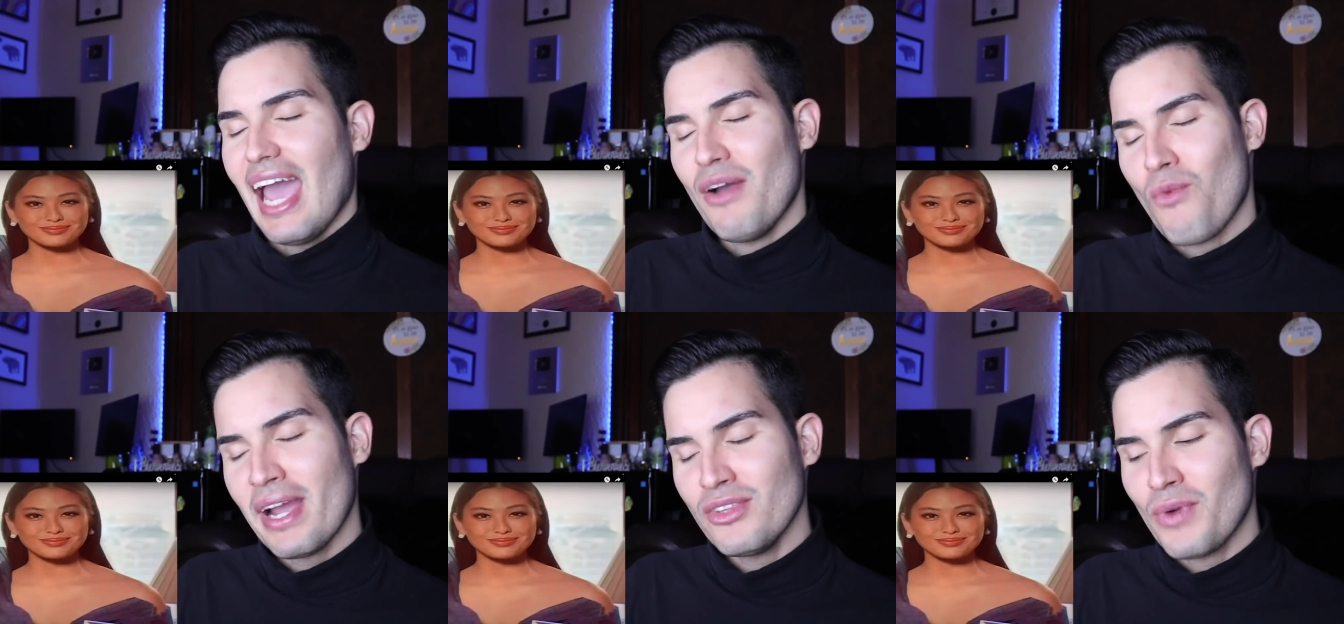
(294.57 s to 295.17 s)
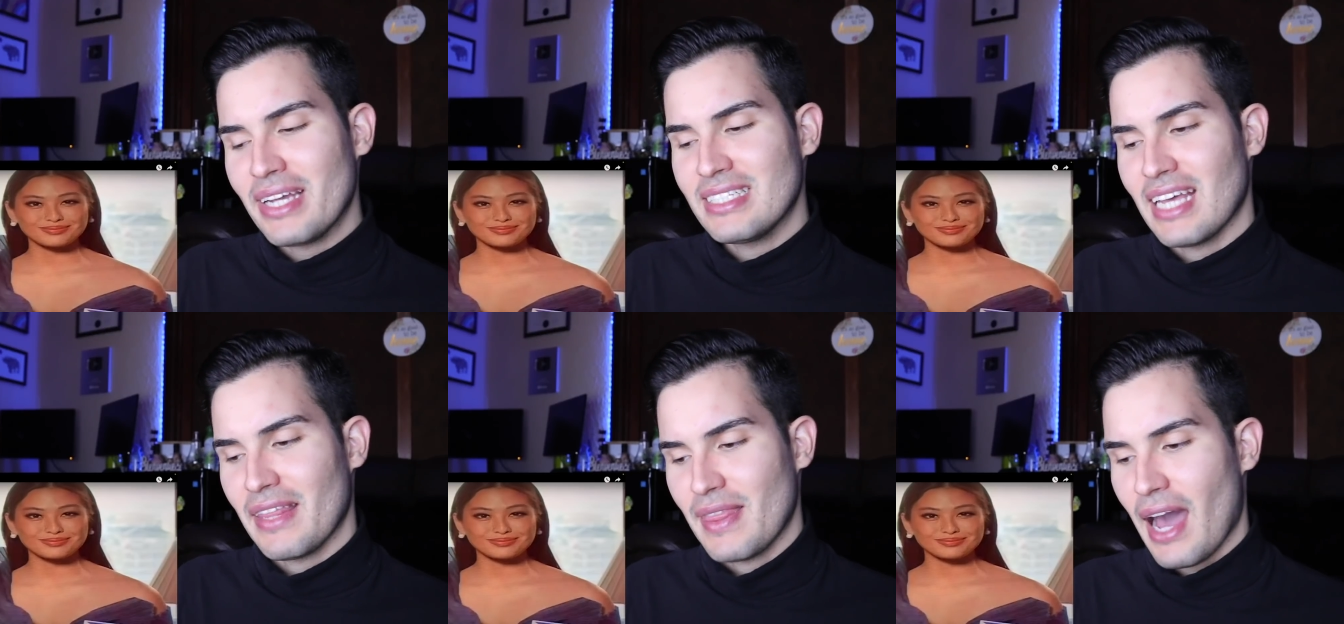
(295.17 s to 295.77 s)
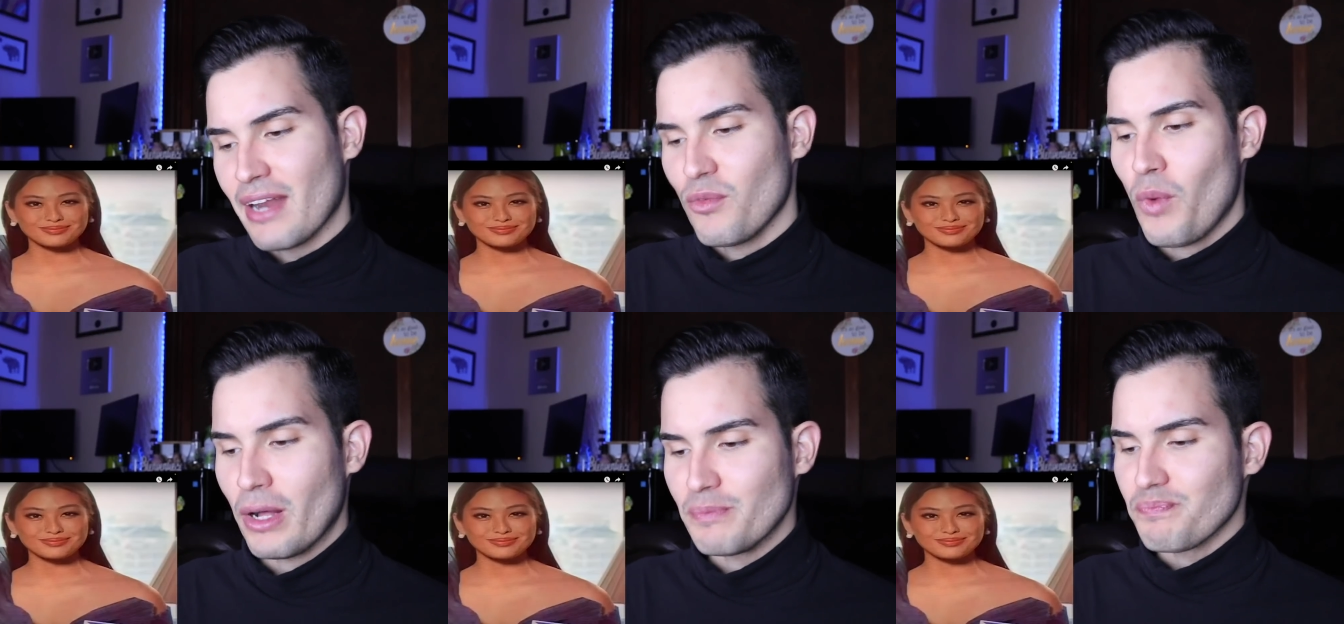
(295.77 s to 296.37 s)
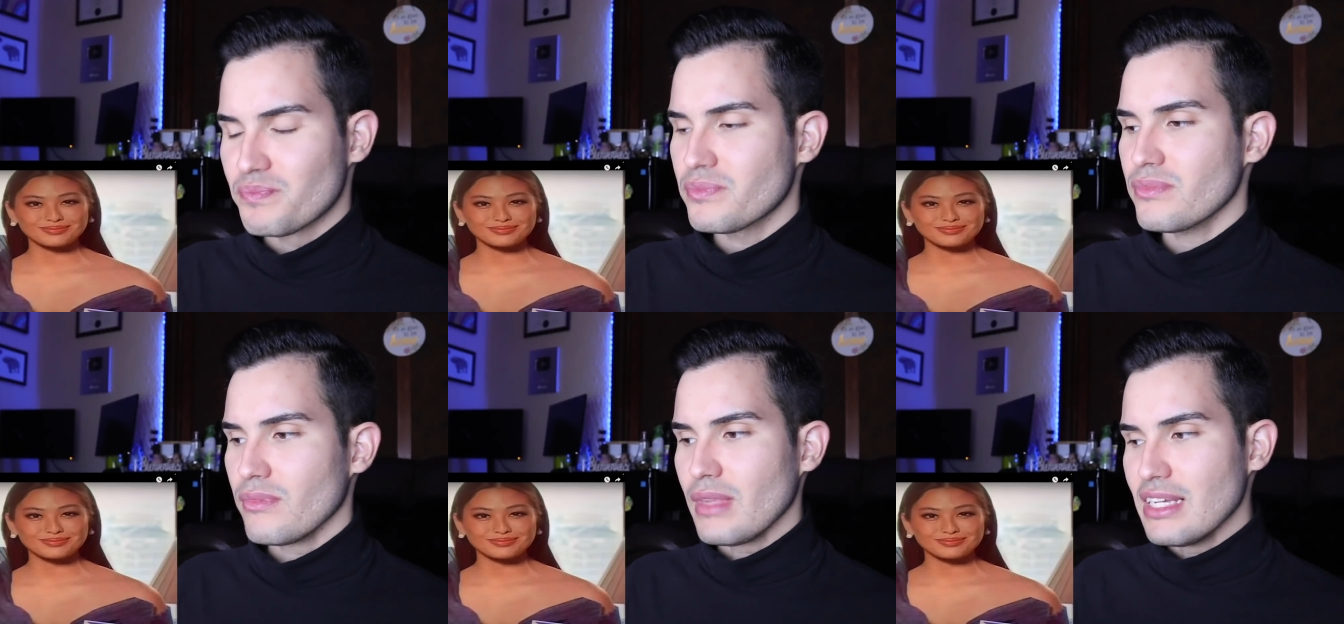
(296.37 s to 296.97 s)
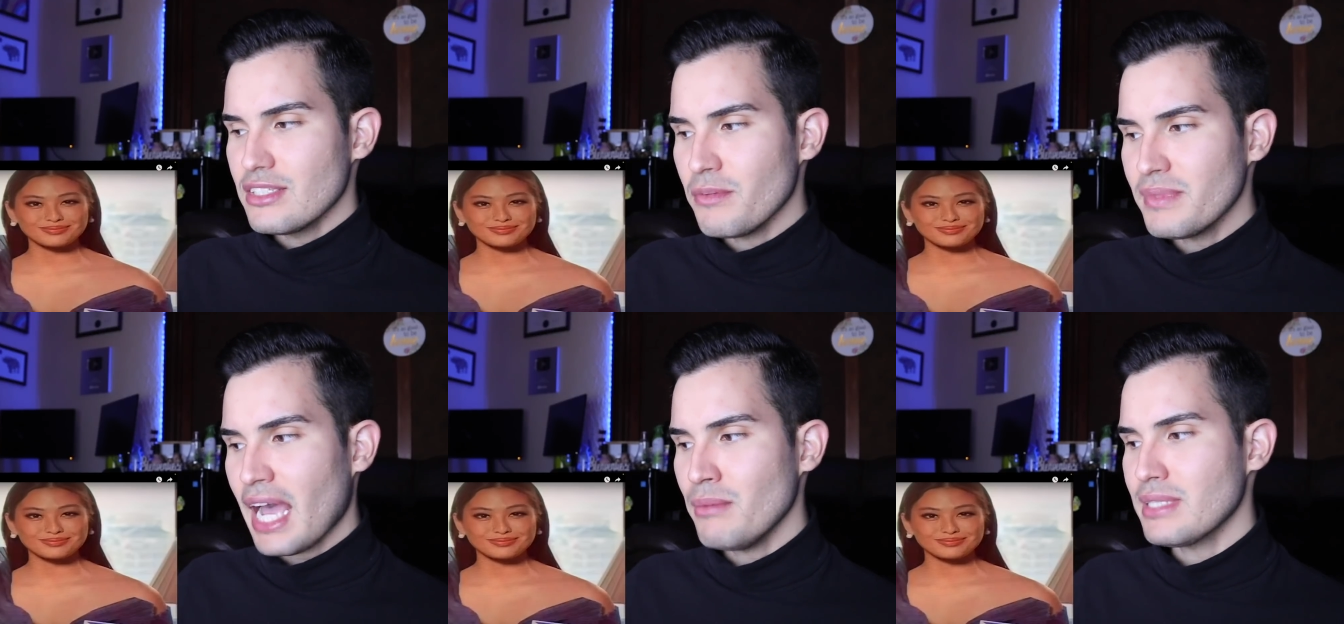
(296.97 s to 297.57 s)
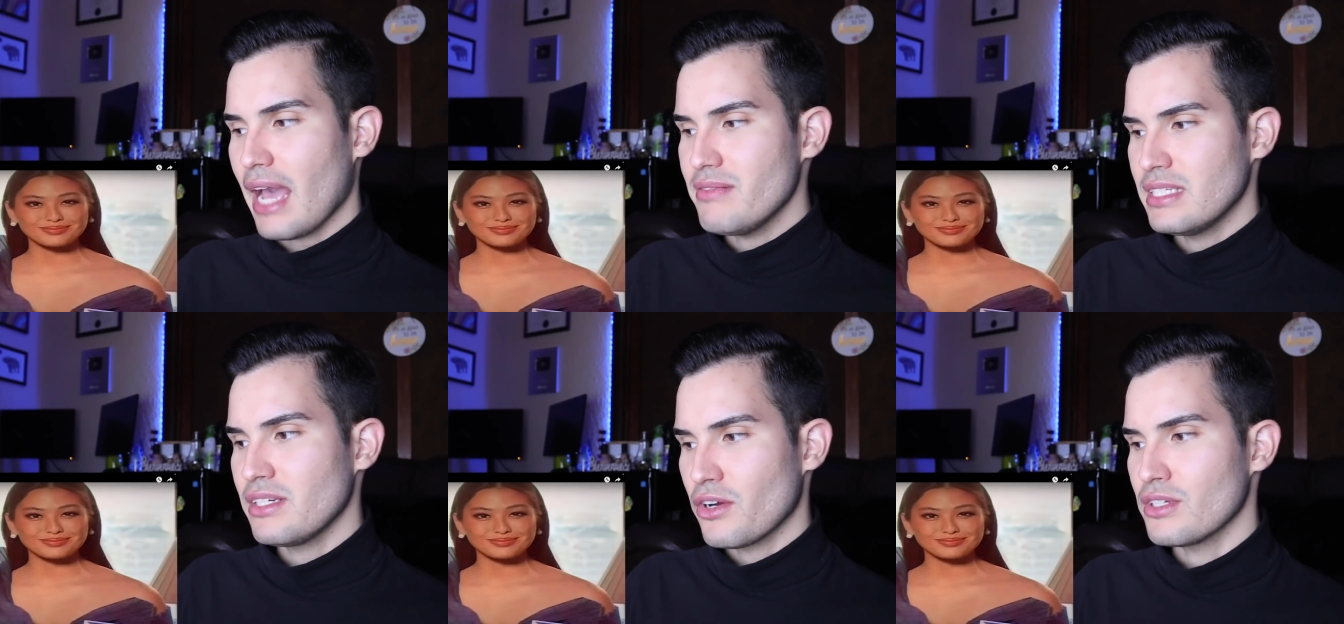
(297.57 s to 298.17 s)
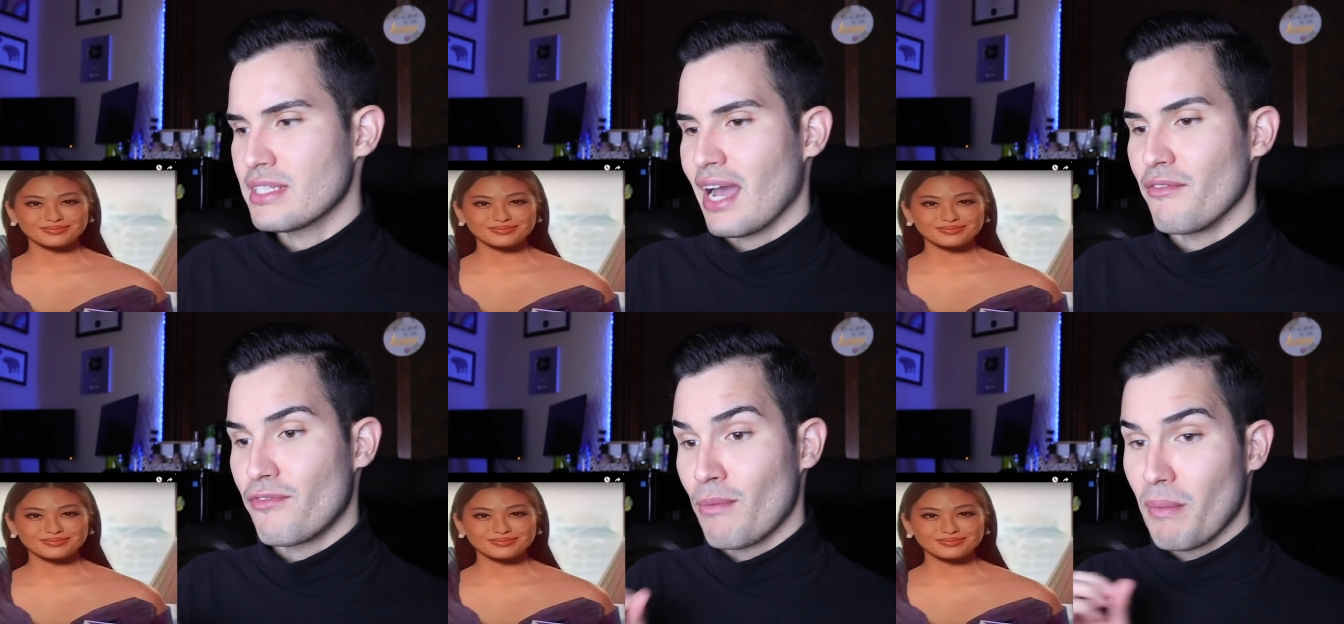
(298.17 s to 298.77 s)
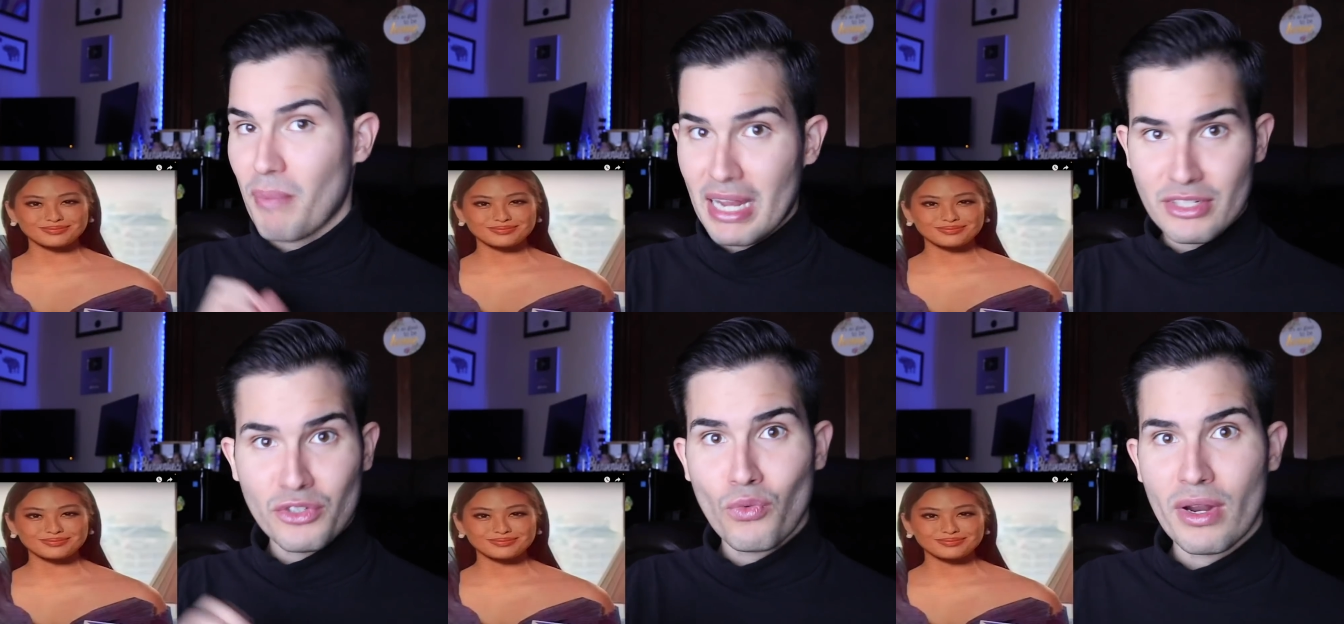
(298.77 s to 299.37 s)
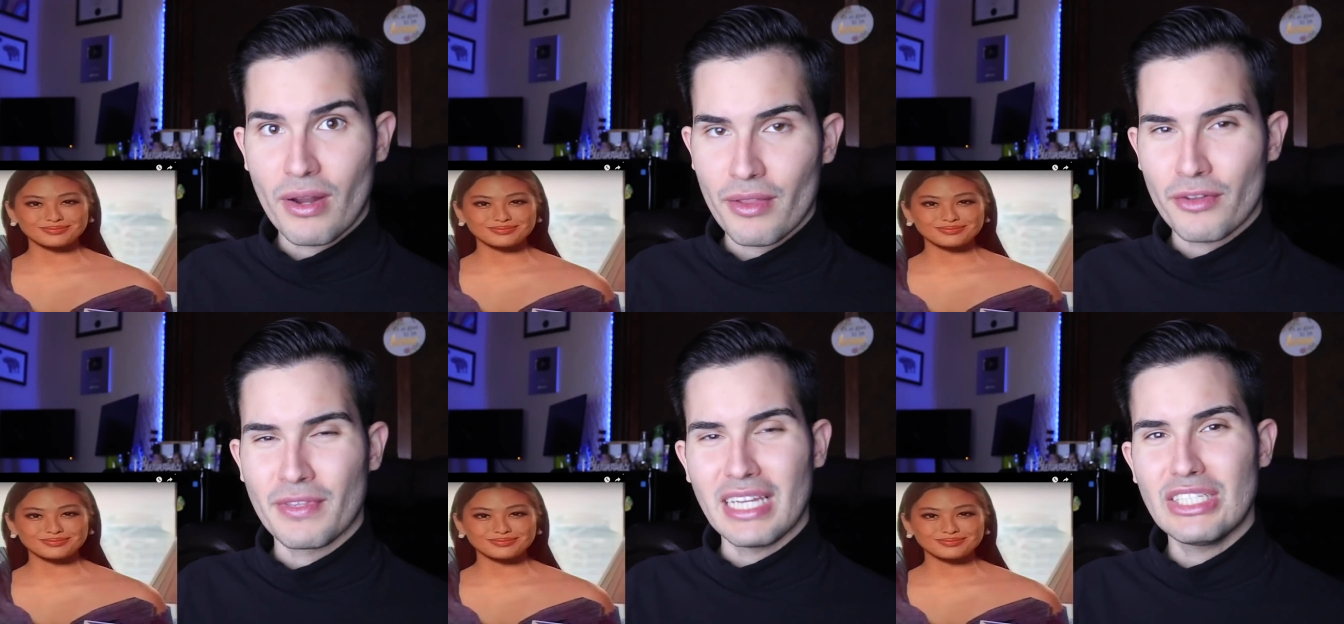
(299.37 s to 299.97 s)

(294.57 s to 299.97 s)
Speaker 1: And why do I say that? Well, Sometimes I've seen girls that from a pageant to another, they